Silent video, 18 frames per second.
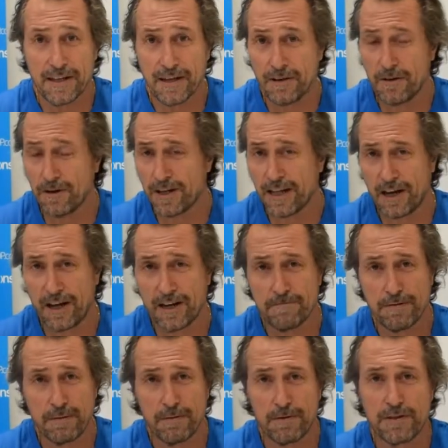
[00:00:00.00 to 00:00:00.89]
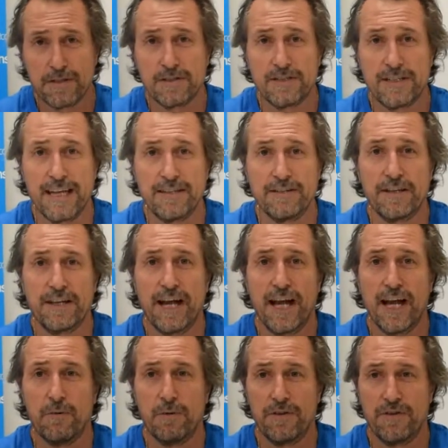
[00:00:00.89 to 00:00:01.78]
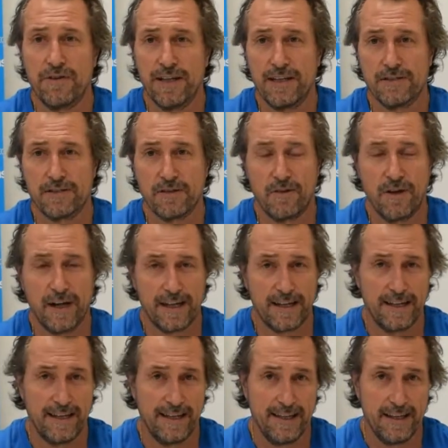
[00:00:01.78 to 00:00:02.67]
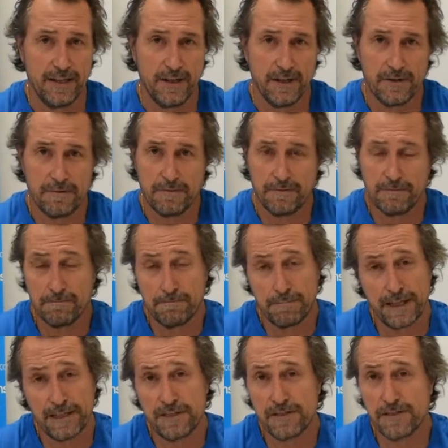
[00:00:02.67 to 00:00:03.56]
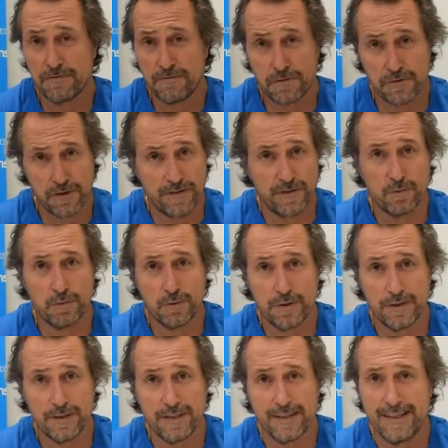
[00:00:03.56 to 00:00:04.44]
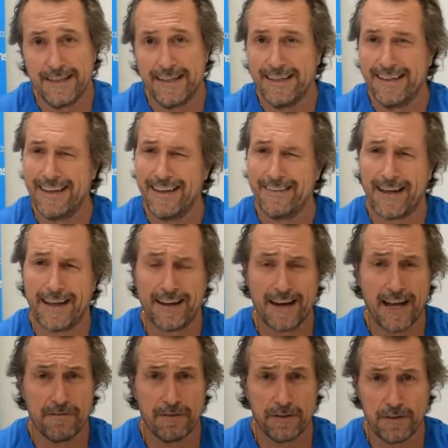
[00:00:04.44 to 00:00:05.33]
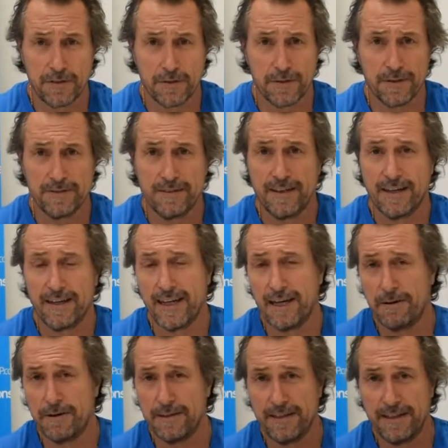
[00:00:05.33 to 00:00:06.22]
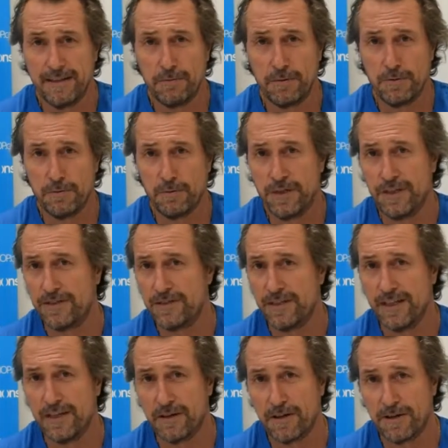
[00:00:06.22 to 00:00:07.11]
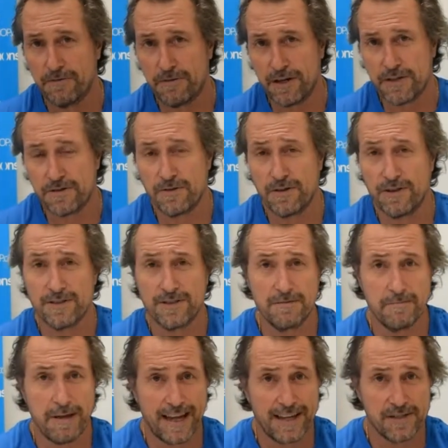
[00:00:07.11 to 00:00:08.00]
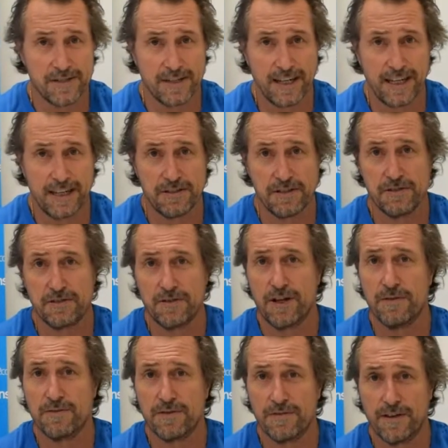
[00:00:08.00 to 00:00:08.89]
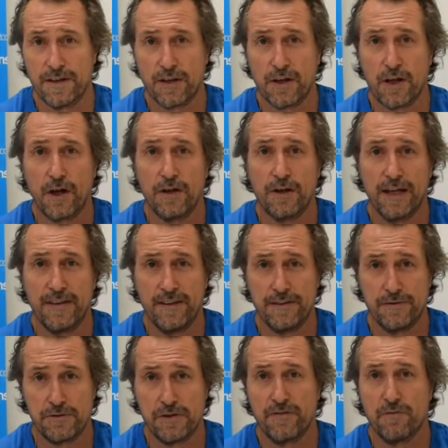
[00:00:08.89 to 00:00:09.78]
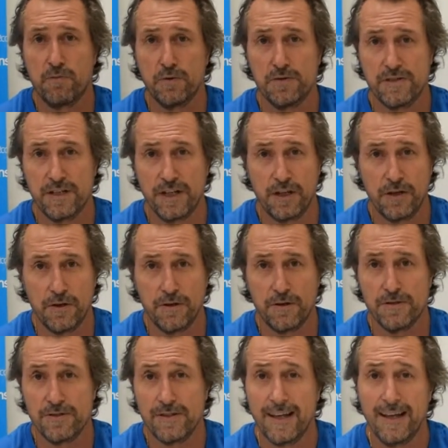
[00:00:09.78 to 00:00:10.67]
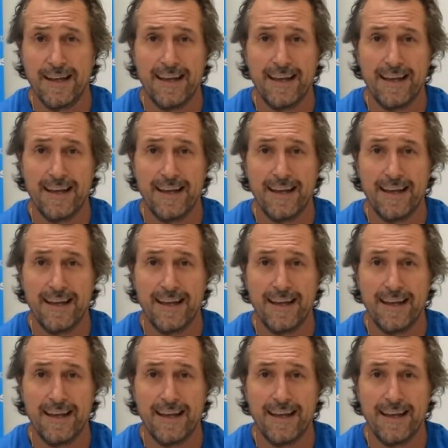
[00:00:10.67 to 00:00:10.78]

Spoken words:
look, a lot of people tend to go with things like pieces of driftwood, and they can overdo it. I know you see it a lot in restaurants and magazines in terms of the driftwoods that are used.